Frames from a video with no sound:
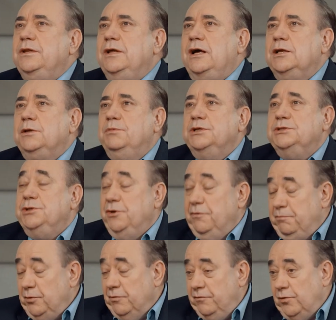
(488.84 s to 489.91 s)
the arguments
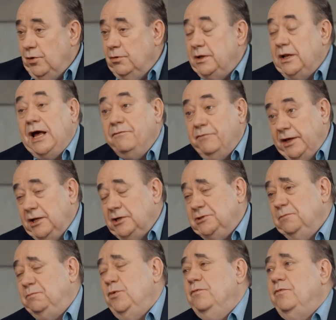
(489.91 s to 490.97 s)
you've put forward, I've heard
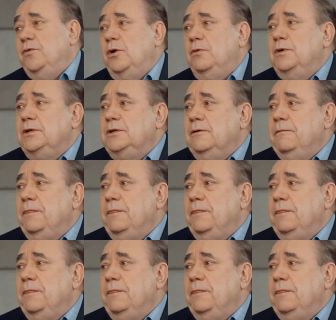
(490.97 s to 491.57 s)
you put forward,